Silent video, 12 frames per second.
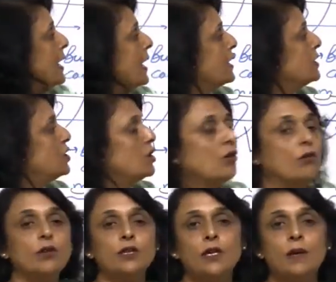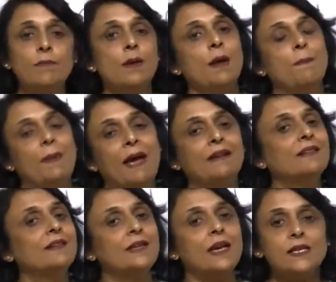In duodenum,
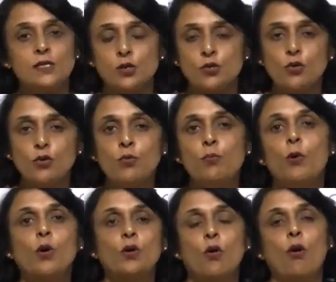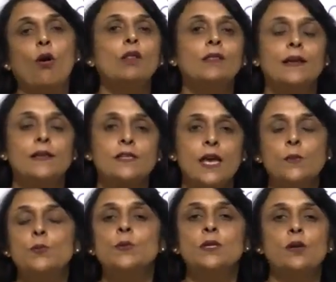pancreas is going to pour all the
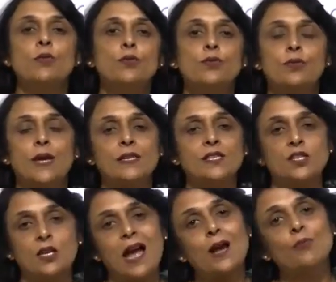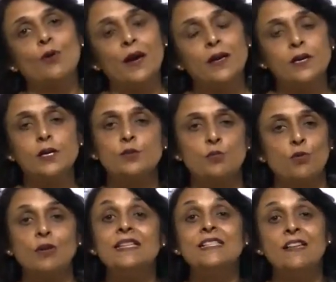enzymes which are going to digest carbohydrates,
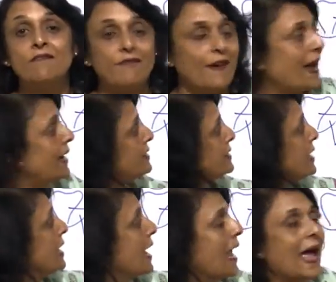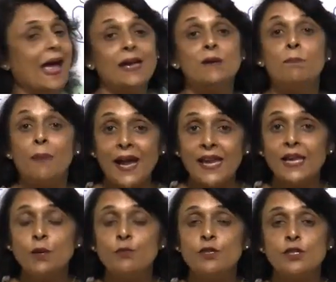proteins and fats, and
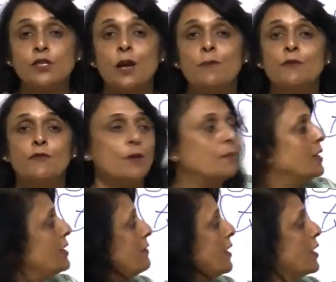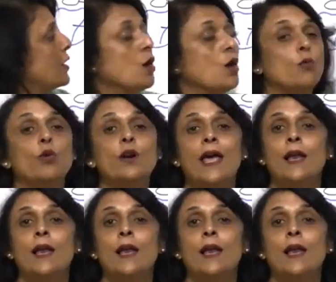bile which is coming from liver would